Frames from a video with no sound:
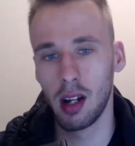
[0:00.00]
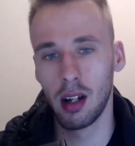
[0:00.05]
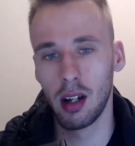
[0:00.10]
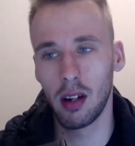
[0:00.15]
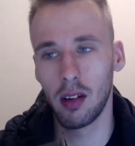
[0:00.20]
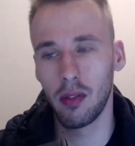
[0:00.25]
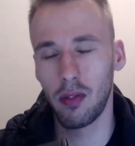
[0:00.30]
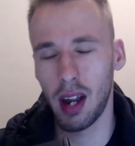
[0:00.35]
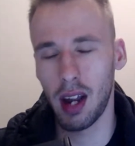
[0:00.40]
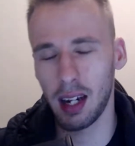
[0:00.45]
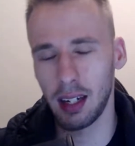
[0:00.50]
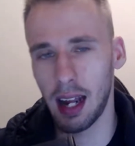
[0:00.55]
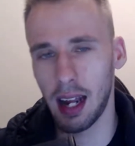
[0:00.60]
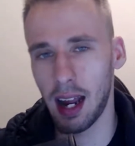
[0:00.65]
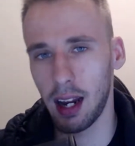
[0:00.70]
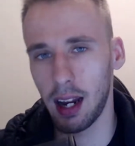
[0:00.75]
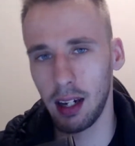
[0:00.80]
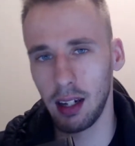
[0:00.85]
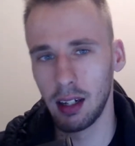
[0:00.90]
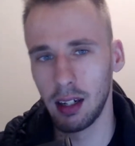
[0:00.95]
their
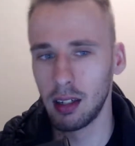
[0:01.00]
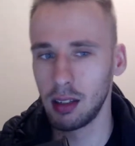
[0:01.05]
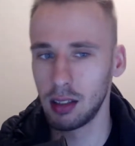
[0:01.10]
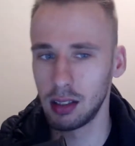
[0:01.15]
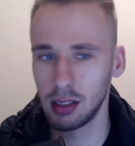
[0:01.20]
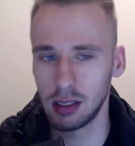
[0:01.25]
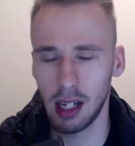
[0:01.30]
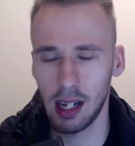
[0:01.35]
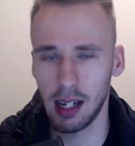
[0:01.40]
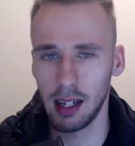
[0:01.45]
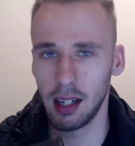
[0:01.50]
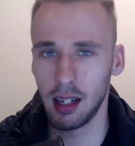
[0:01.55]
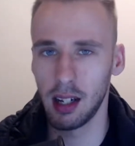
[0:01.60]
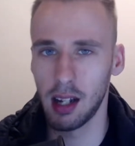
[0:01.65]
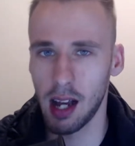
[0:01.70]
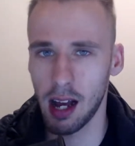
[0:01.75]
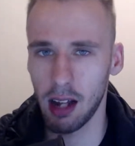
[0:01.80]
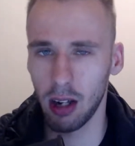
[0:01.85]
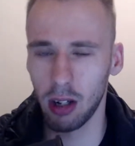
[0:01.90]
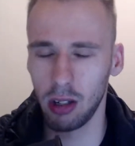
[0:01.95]
day to say
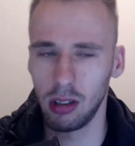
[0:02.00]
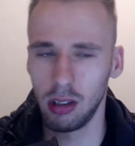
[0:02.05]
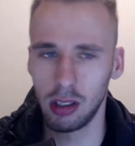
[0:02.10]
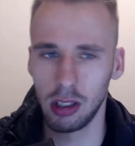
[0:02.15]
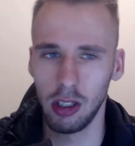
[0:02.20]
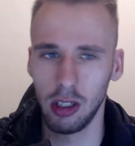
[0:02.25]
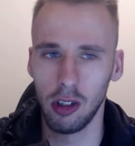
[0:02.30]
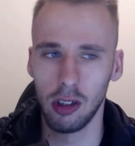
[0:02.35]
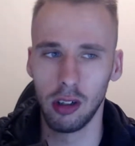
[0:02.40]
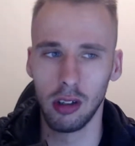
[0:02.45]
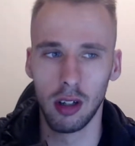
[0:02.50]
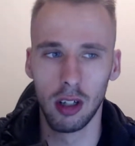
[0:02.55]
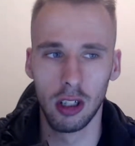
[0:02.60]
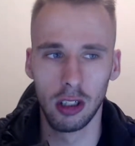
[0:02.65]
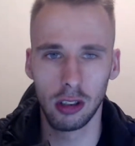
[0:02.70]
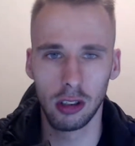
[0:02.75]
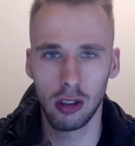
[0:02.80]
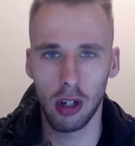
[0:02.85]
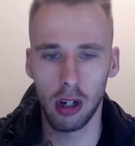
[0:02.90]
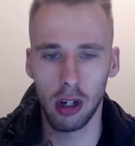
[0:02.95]
hello to you.
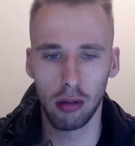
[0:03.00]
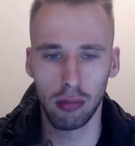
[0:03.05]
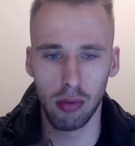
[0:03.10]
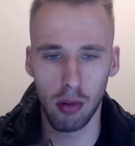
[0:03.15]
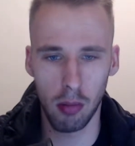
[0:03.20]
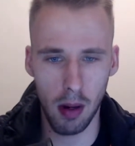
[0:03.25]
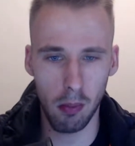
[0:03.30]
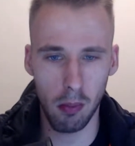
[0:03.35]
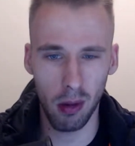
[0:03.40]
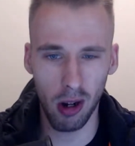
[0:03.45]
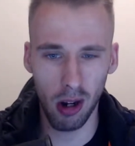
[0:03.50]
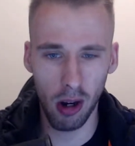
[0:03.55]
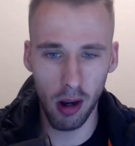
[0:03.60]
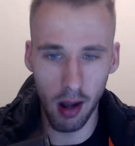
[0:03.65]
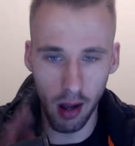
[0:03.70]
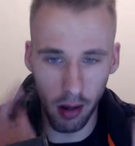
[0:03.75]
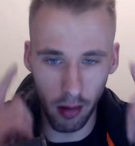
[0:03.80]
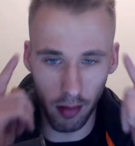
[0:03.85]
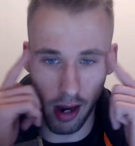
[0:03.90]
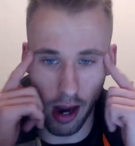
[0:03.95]
So remember
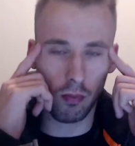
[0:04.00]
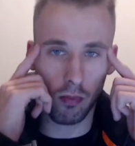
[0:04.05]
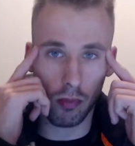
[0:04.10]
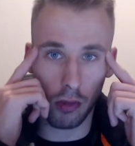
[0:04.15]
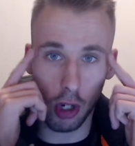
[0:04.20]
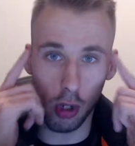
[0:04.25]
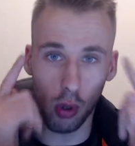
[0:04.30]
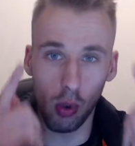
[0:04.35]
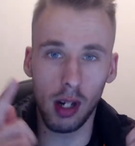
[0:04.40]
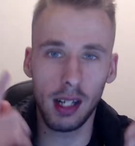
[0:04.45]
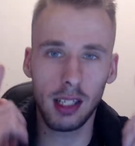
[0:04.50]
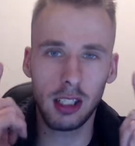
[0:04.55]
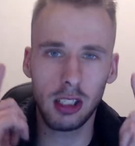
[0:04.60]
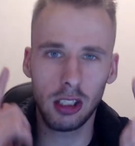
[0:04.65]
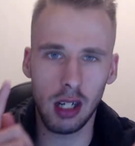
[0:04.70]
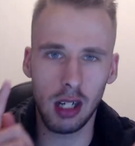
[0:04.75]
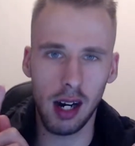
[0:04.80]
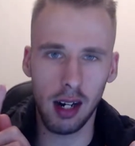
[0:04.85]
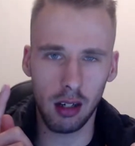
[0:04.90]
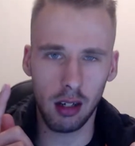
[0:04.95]
that, always
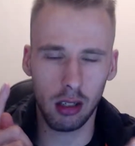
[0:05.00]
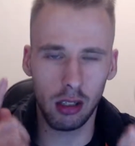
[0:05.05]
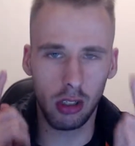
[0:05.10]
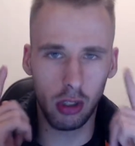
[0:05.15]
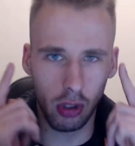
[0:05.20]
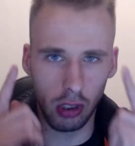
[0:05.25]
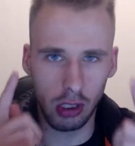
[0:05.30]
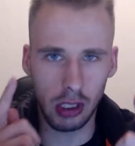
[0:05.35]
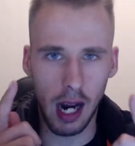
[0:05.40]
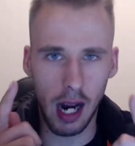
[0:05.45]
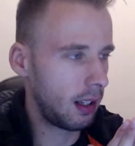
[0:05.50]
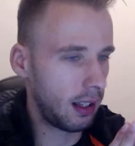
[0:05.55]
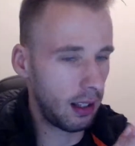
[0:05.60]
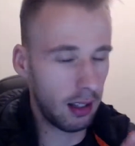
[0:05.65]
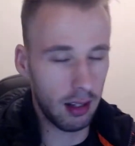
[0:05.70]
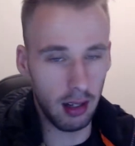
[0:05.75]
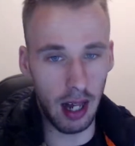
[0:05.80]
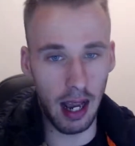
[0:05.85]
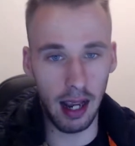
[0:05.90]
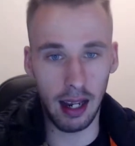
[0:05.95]
check your chat.
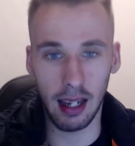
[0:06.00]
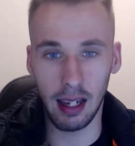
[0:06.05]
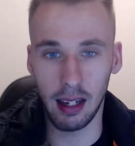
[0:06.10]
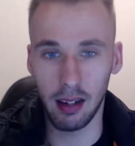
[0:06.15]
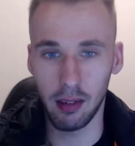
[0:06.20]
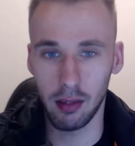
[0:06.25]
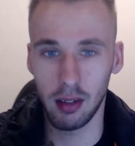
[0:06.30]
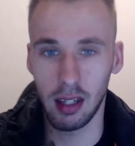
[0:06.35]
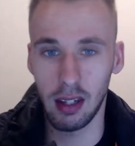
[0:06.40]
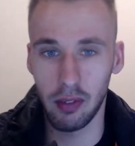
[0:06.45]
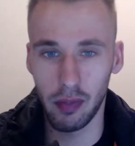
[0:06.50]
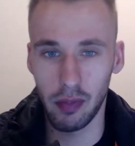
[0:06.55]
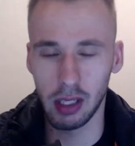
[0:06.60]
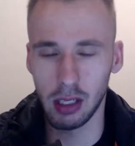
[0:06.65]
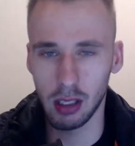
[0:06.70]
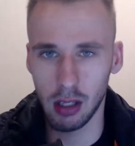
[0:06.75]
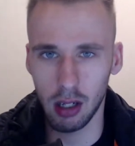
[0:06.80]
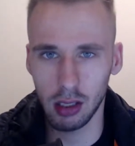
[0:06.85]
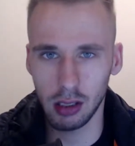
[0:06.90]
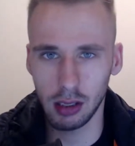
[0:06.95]
Like, if there's a
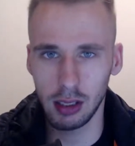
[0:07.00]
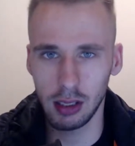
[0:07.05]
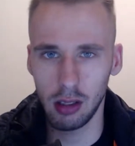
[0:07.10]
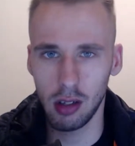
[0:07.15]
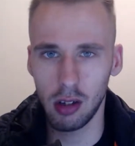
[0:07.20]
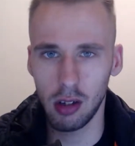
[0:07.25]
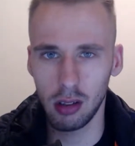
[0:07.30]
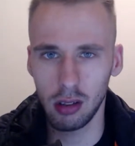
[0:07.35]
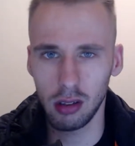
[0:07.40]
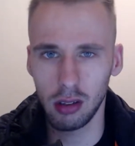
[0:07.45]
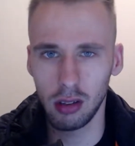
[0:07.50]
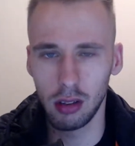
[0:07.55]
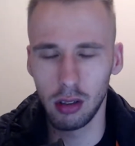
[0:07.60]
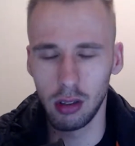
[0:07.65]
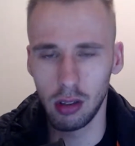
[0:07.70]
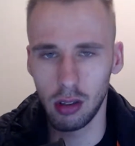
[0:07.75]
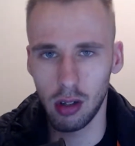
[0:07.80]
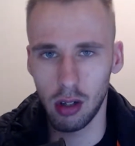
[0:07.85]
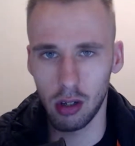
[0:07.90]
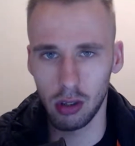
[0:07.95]
cutscene on
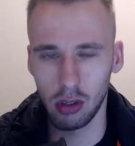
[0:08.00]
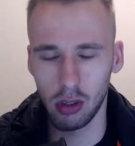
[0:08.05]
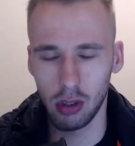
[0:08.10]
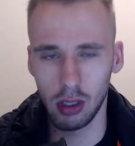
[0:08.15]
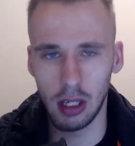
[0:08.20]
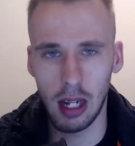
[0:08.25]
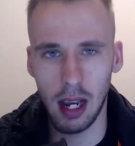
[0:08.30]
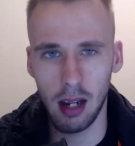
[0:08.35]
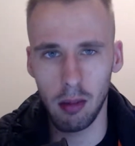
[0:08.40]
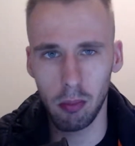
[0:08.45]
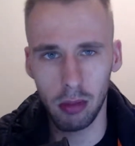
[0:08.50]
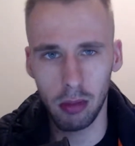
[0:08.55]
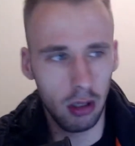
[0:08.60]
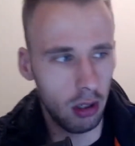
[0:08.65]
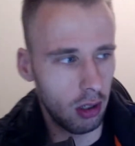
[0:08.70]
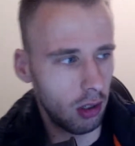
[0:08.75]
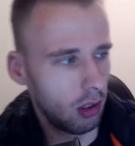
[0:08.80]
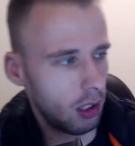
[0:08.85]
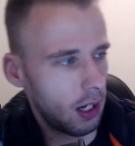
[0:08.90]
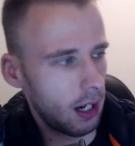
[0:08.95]
your game,
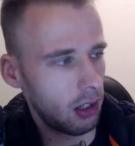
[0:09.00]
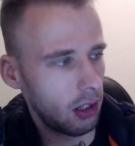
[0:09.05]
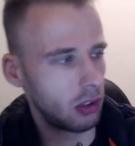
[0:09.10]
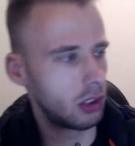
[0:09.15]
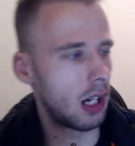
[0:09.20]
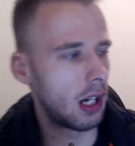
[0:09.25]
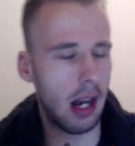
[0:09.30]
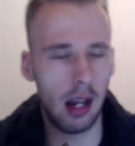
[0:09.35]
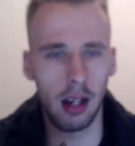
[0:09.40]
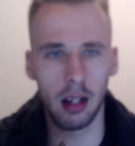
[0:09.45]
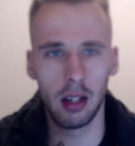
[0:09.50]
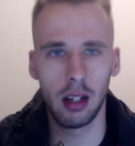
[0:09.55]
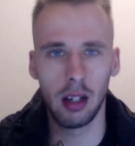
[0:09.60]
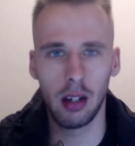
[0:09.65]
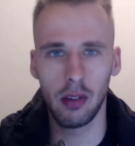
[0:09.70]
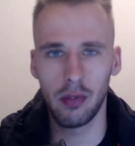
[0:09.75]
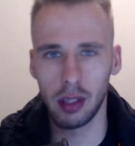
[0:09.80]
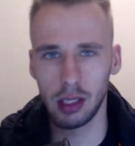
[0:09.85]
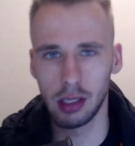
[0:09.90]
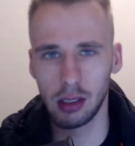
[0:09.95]
look at your chat. If
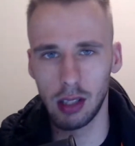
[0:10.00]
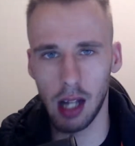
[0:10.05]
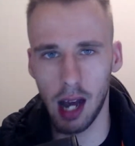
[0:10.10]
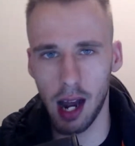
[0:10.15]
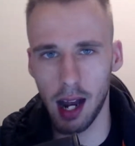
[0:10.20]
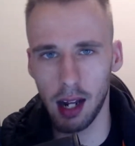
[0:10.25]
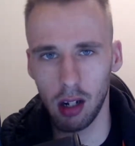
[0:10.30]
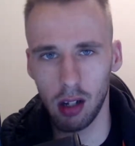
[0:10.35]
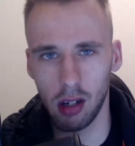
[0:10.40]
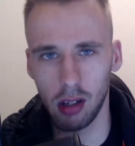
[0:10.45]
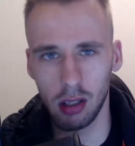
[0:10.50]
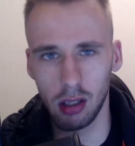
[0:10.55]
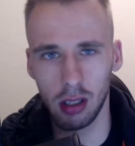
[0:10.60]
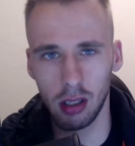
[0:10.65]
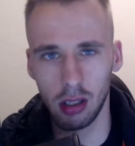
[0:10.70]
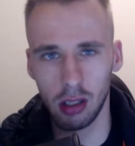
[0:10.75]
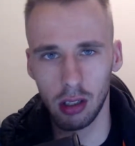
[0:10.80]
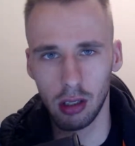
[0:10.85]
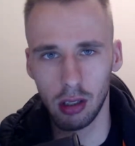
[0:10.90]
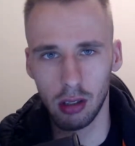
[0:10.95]
there's dialogue,
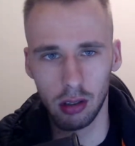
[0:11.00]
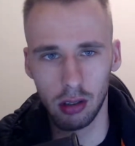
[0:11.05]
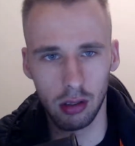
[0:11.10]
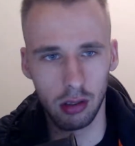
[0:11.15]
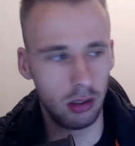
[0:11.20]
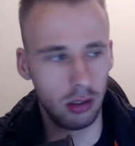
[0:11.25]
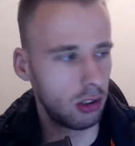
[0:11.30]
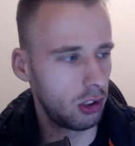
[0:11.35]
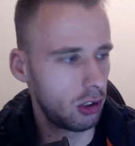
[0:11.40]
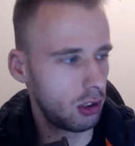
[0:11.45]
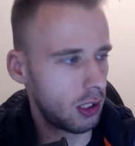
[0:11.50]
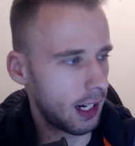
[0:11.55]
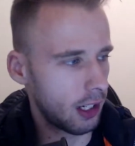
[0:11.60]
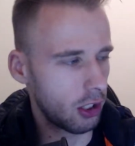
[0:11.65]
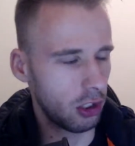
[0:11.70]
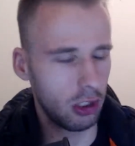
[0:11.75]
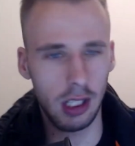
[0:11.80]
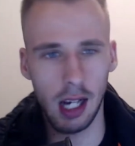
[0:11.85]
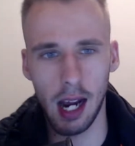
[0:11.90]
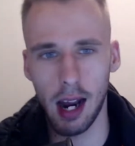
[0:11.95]
check your
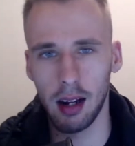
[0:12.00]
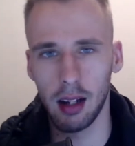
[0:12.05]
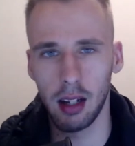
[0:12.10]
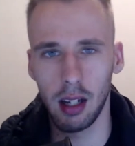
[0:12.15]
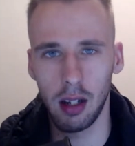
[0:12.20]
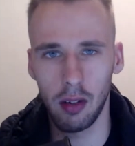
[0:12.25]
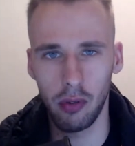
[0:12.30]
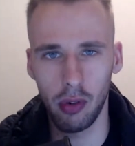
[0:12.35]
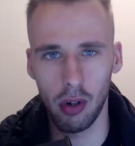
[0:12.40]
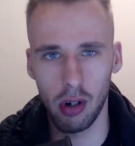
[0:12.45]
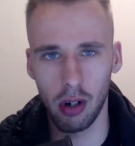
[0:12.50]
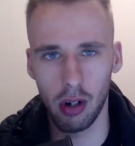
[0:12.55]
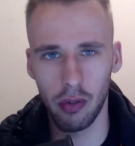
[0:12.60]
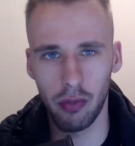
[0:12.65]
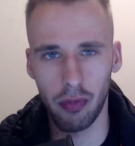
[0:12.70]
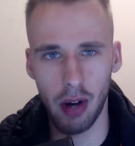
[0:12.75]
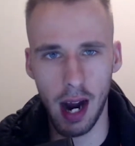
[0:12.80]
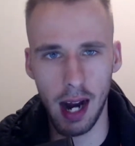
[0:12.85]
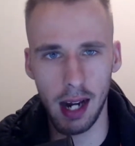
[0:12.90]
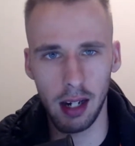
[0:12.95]
chat. If you're in a
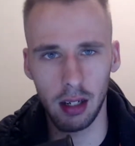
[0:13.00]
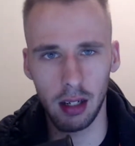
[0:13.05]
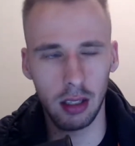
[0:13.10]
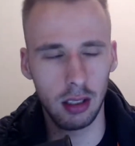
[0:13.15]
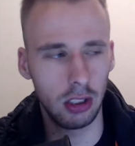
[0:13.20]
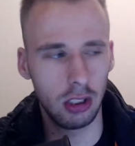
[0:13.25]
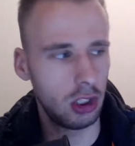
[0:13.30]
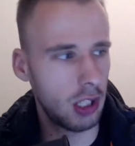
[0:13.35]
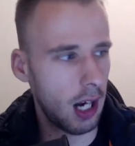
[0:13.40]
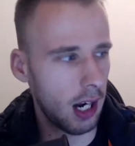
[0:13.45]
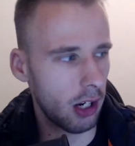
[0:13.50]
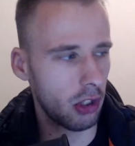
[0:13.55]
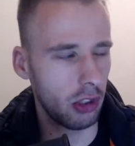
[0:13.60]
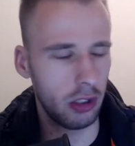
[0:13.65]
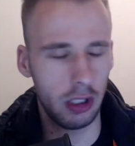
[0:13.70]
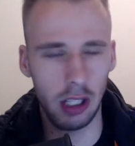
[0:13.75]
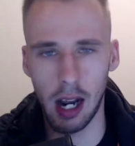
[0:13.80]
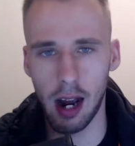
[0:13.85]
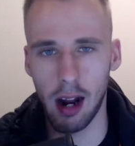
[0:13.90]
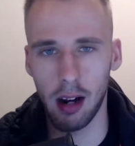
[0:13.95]
fight, check your chat.